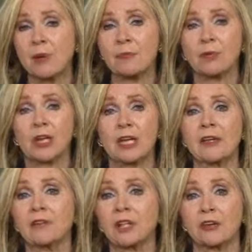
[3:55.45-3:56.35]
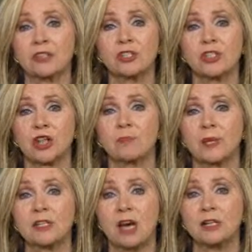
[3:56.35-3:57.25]
People can even go to
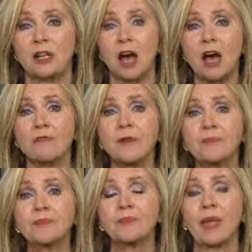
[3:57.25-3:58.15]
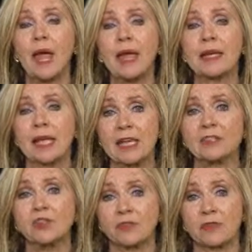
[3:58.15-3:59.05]
GOP.gov and
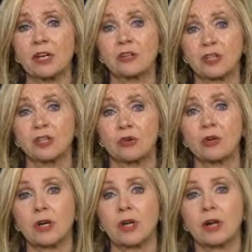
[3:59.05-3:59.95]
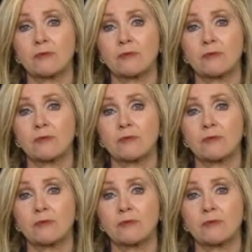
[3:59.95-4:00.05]
enter their story